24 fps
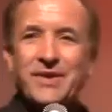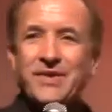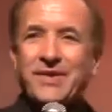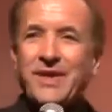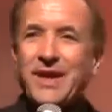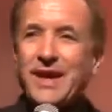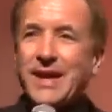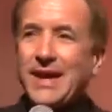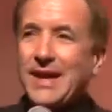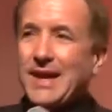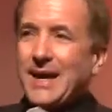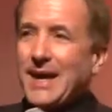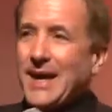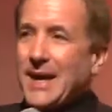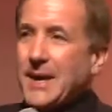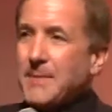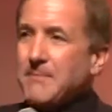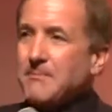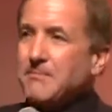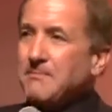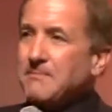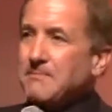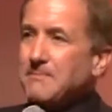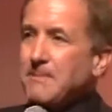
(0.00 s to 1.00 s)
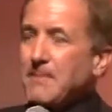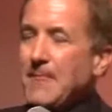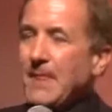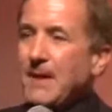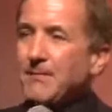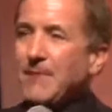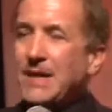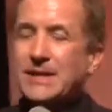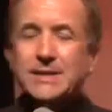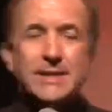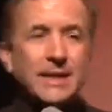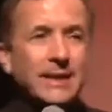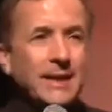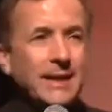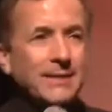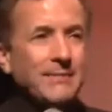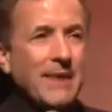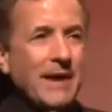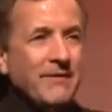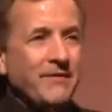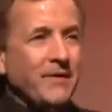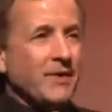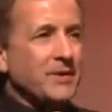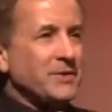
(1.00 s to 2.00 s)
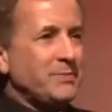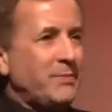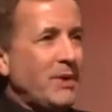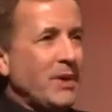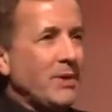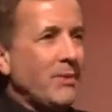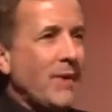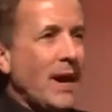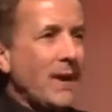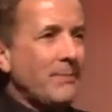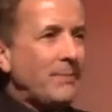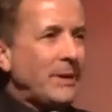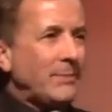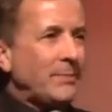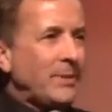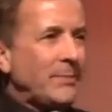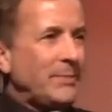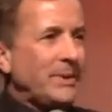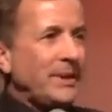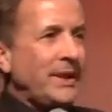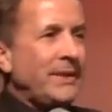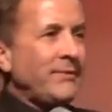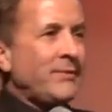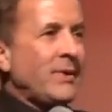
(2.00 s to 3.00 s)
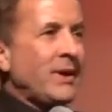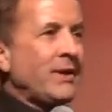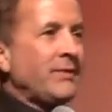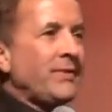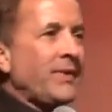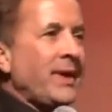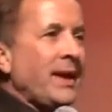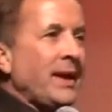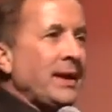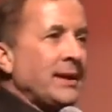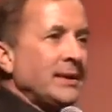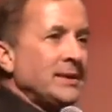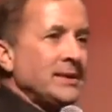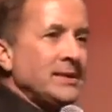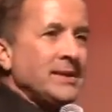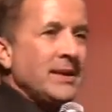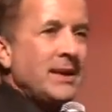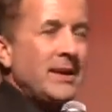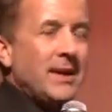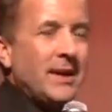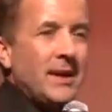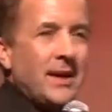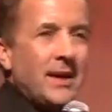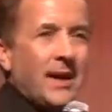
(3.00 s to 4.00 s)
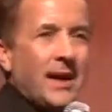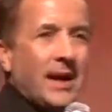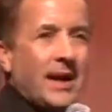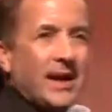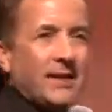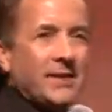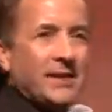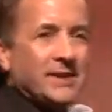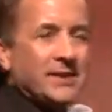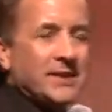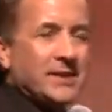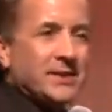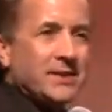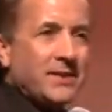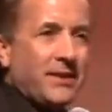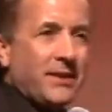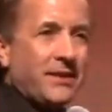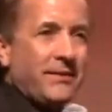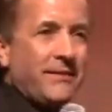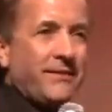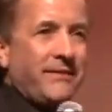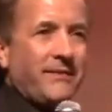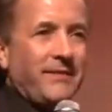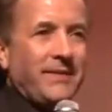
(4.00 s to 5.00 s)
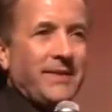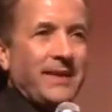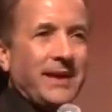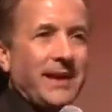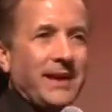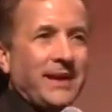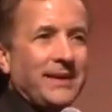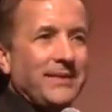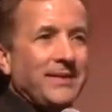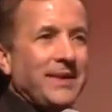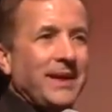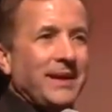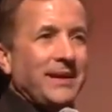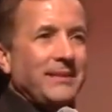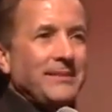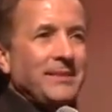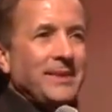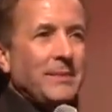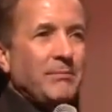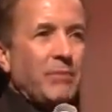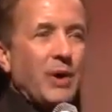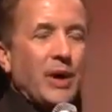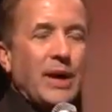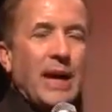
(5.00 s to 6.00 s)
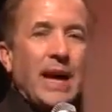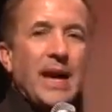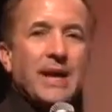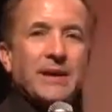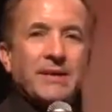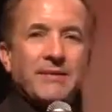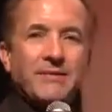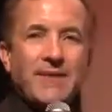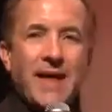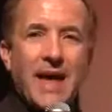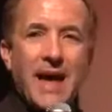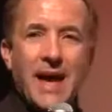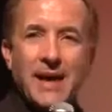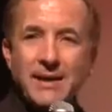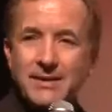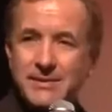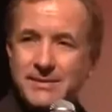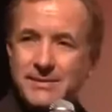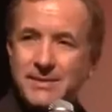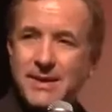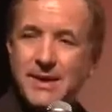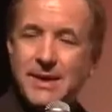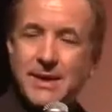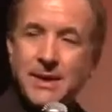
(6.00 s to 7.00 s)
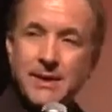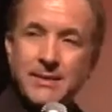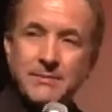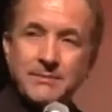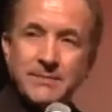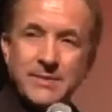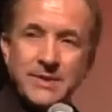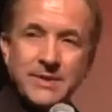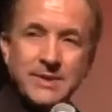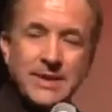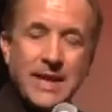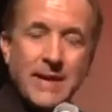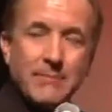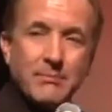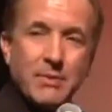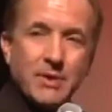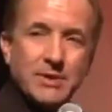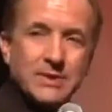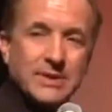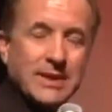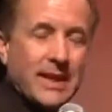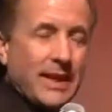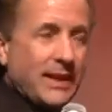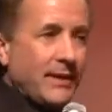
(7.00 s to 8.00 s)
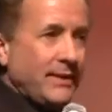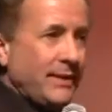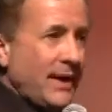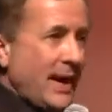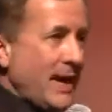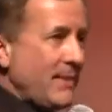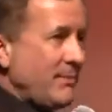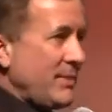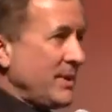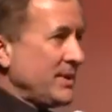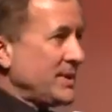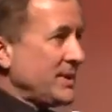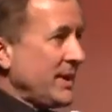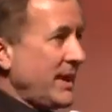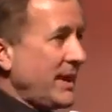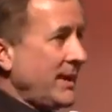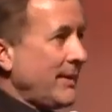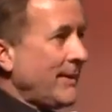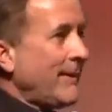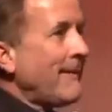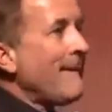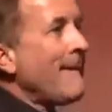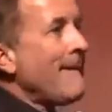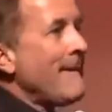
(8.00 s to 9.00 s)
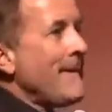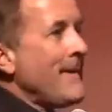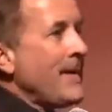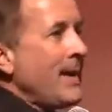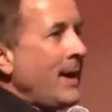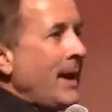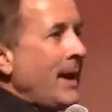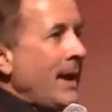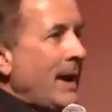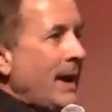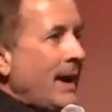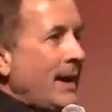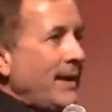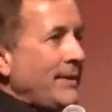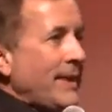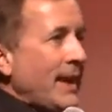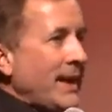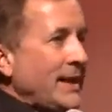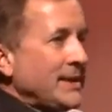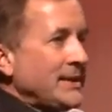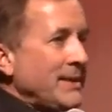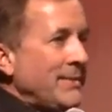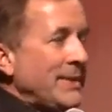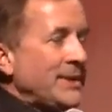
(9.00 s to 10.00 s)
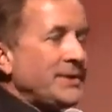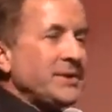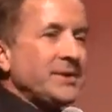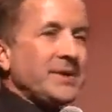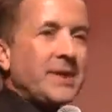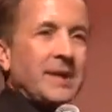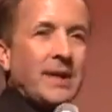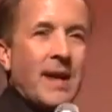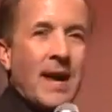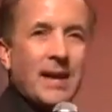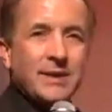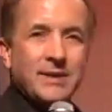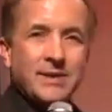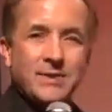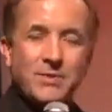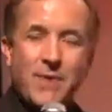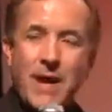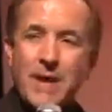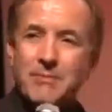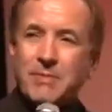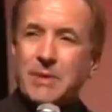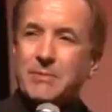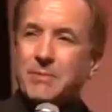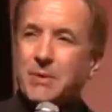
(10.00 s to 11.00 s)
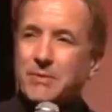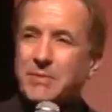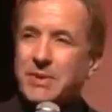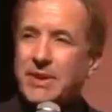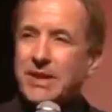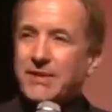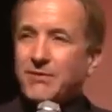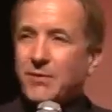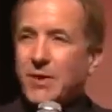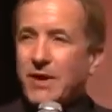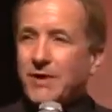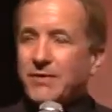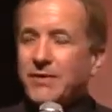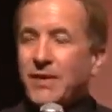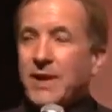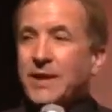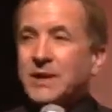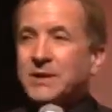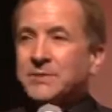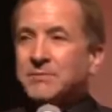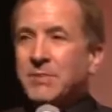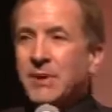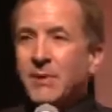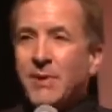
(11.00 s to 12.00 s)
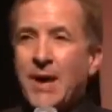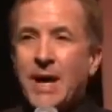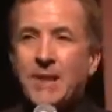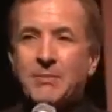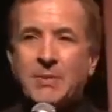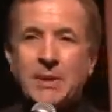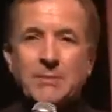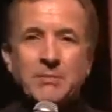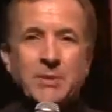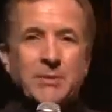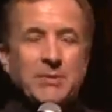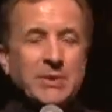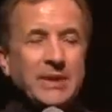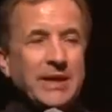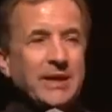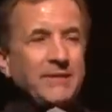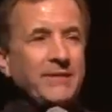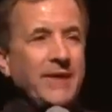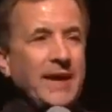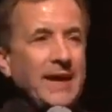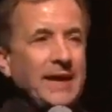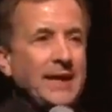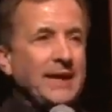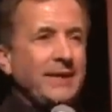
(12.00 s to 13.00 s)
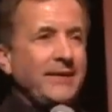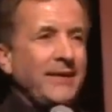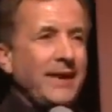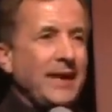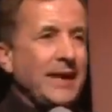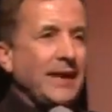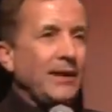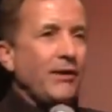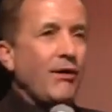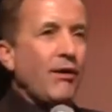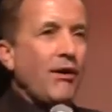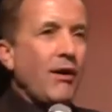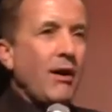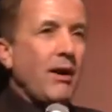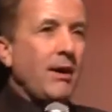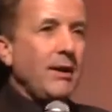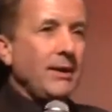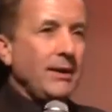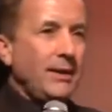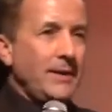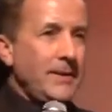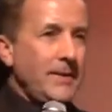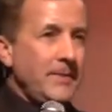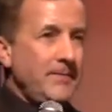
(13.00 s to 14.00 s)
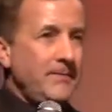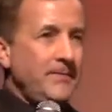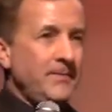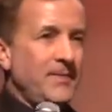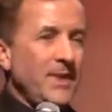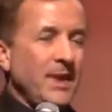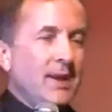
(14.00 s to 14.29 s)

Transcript: off with basically in my first book, Why People Believe Weird Things. This is sort of the bookend of that, 10 books later, 9 books later. That is, I'm interested in not just why people believe weird things, but why people believe anything at all.